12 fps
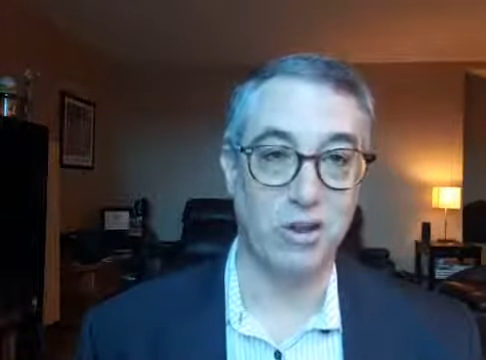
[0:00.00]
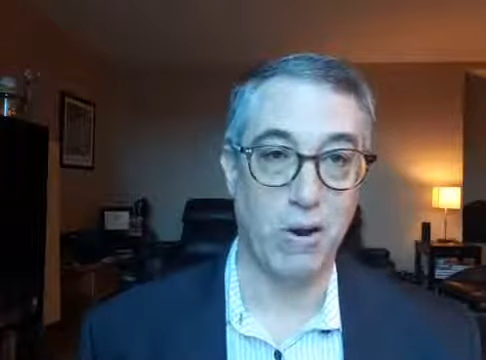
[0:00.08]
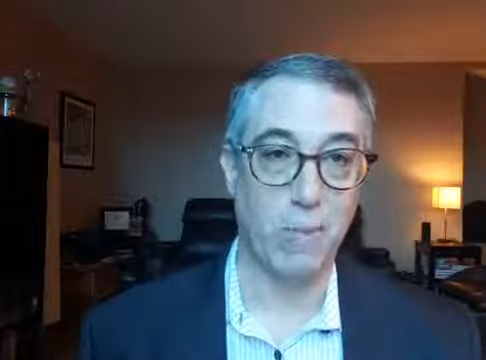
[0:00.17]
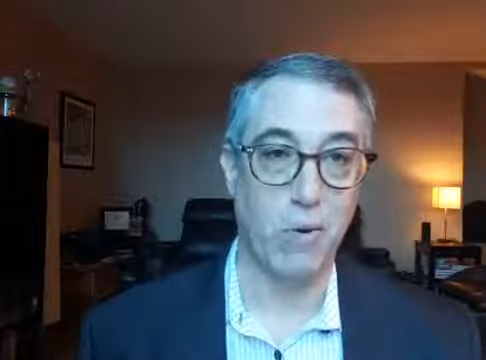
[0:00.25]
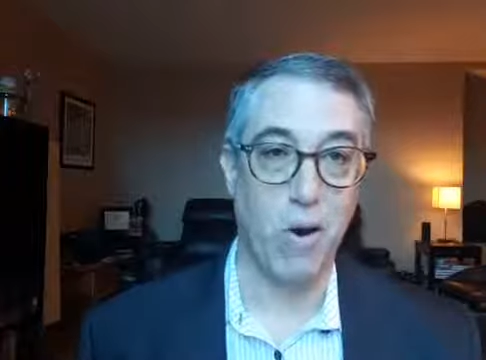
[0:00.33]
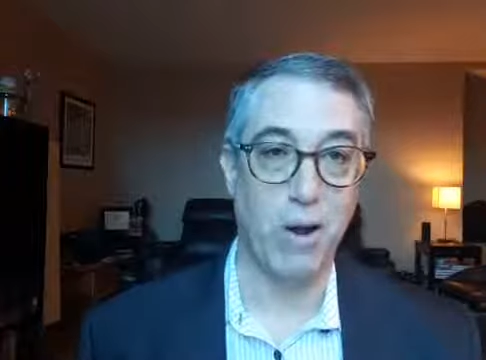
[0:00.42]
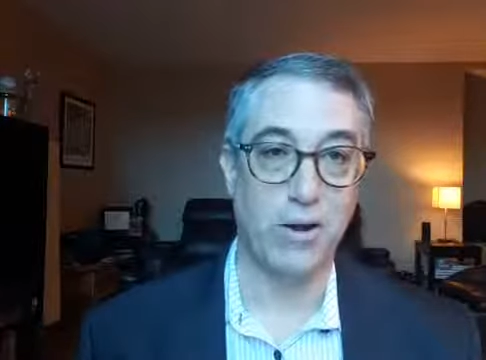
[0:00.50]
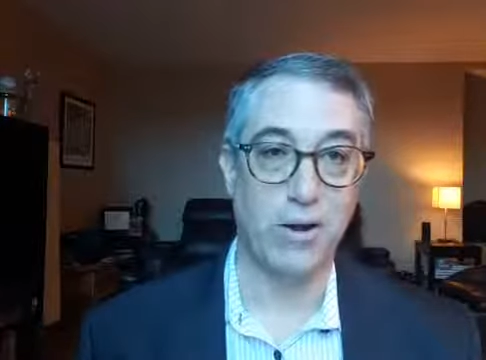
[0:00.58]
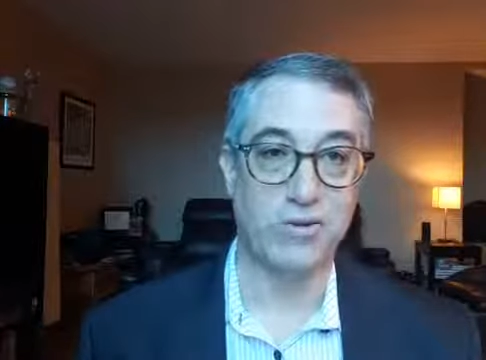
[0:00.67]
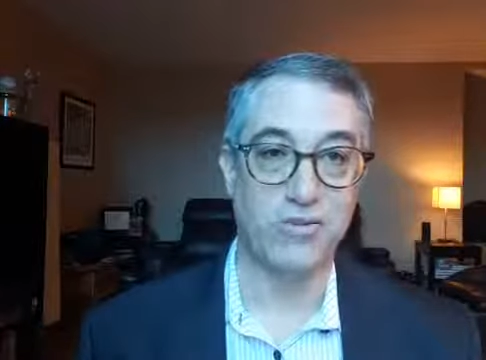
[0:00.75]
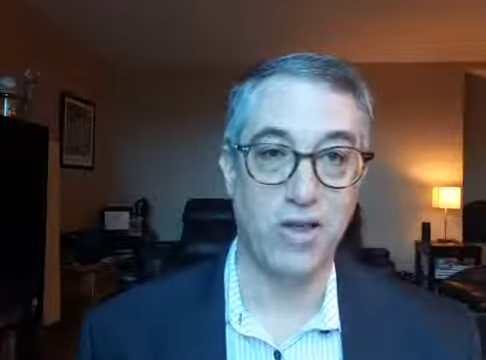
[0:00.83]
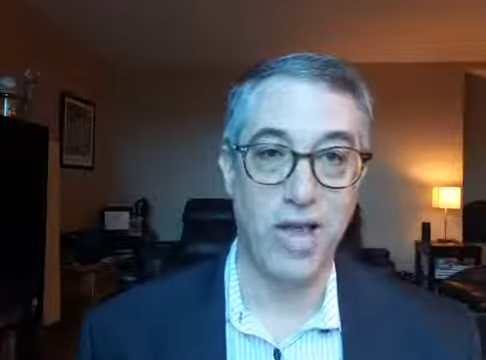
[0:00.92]
in your
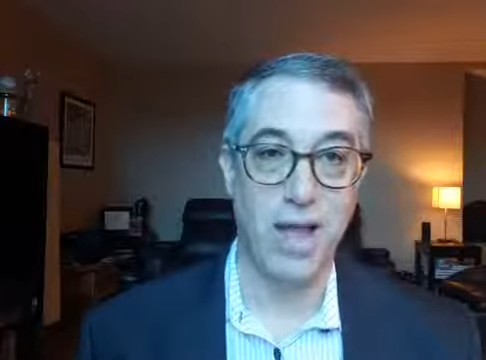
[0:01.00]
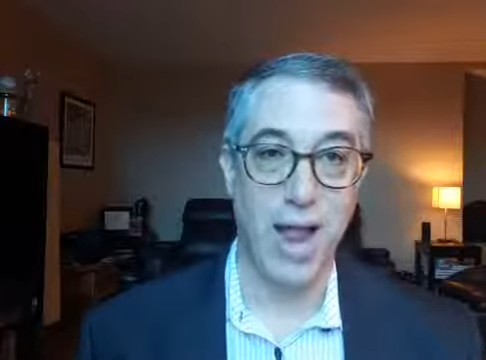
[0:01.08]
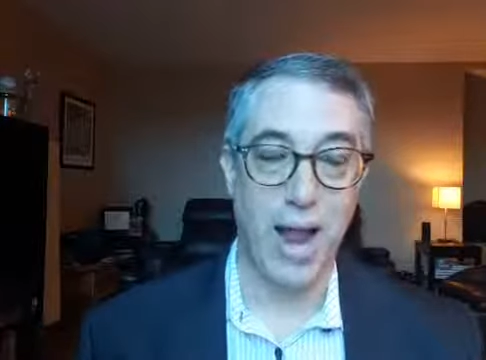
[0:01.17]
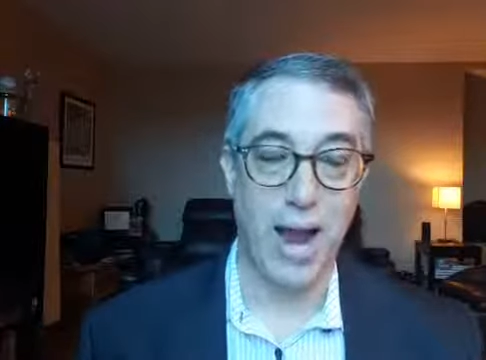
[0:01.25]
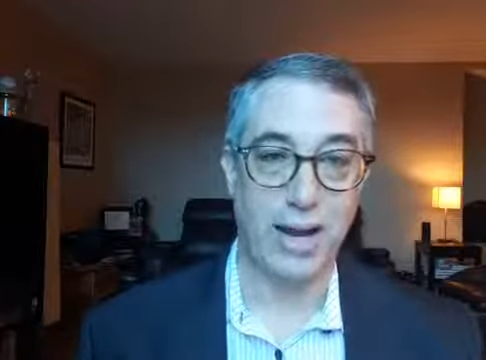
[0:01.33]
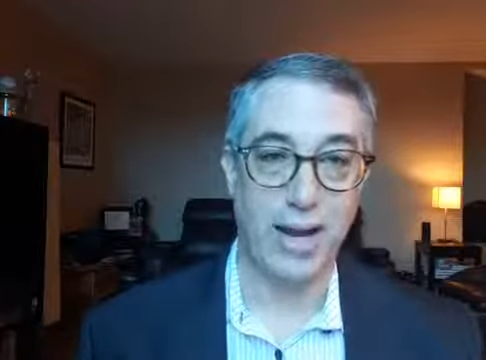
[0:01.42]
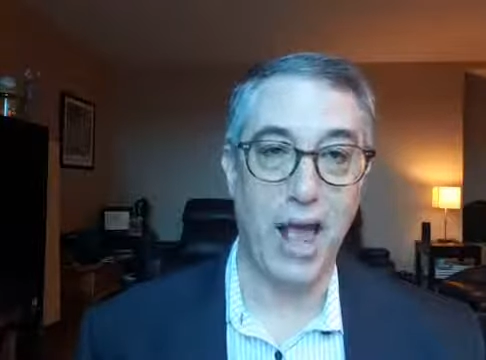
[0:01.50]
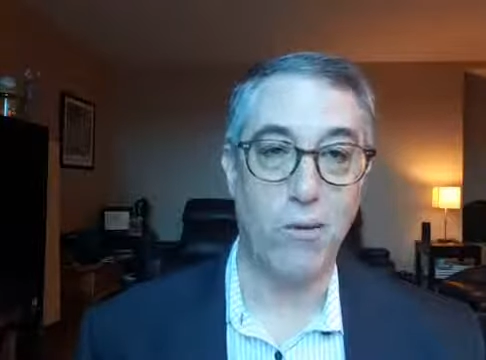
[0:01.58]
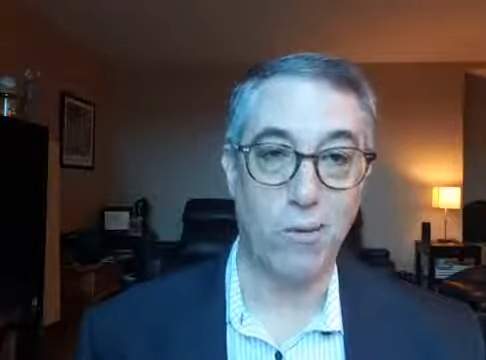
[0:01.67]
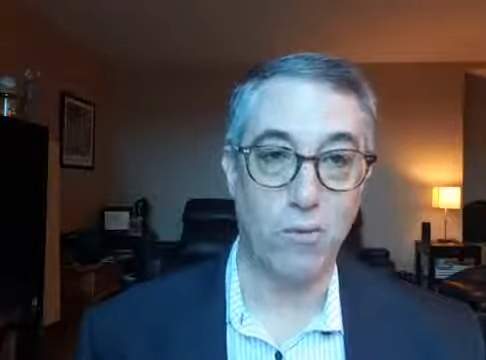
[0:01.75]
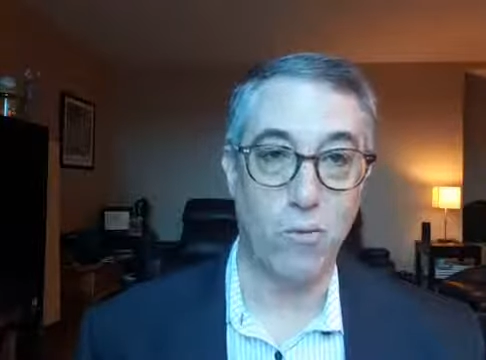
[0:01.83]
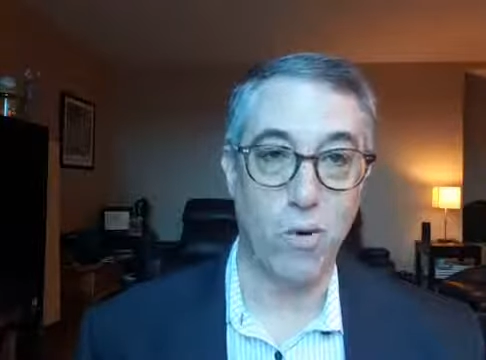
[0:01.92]
product and
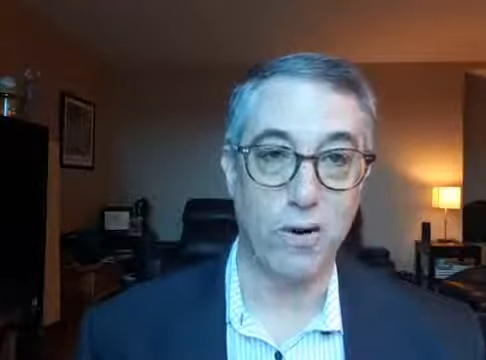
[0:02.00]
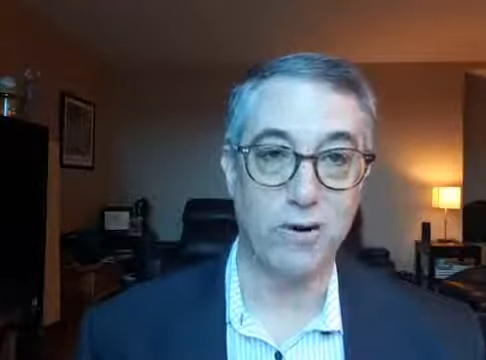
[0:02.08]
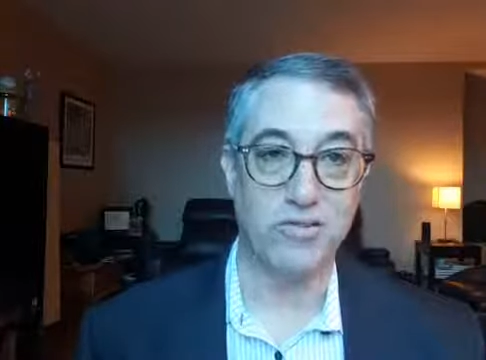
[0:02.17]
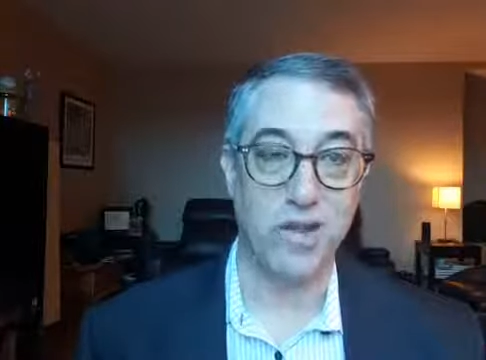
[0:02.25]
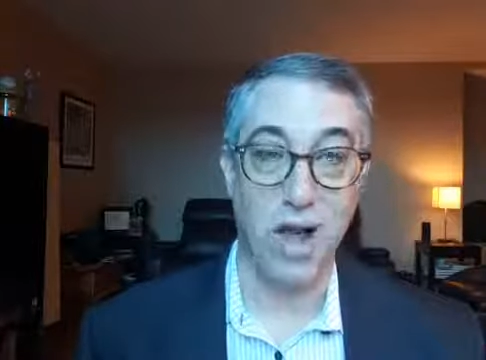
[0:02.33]
how it works.